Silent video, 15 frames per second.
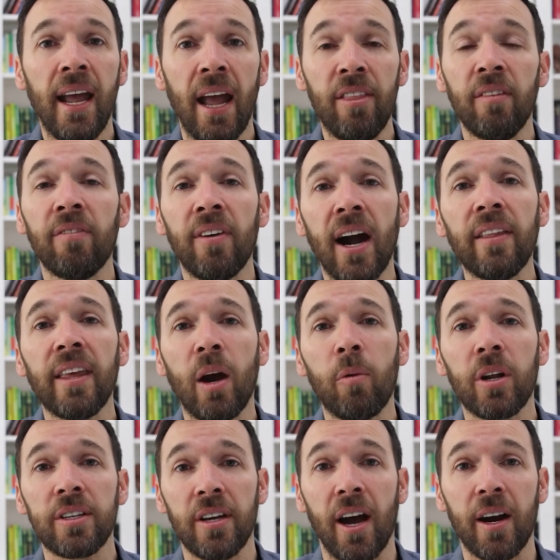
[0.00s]
And then finally, I
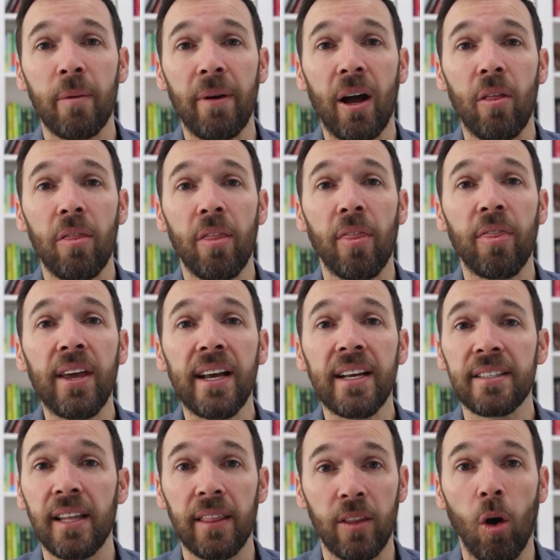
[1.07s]
want to talk about the
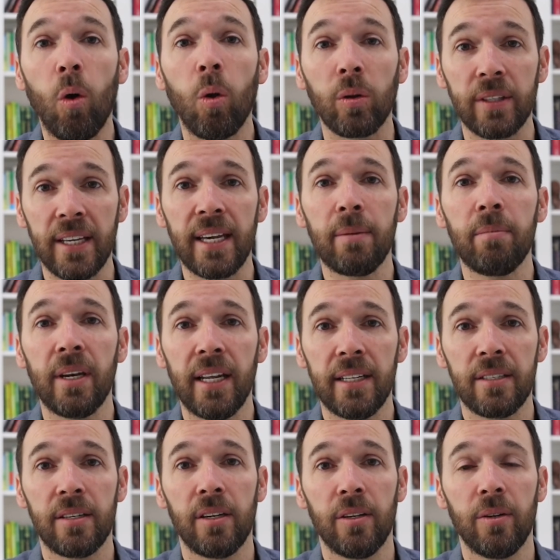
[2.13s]
things that the whole team
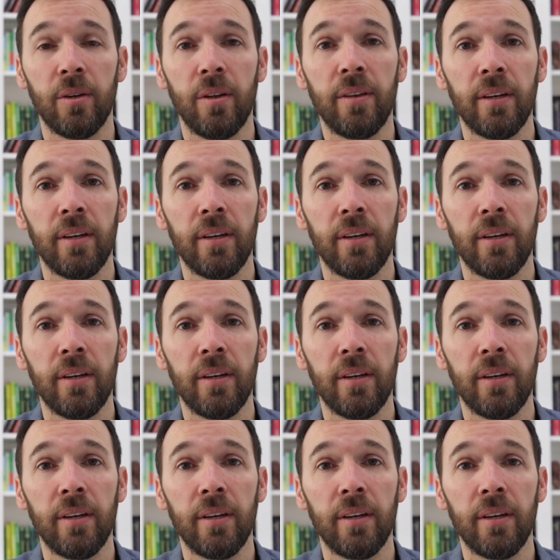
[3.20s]
needs to do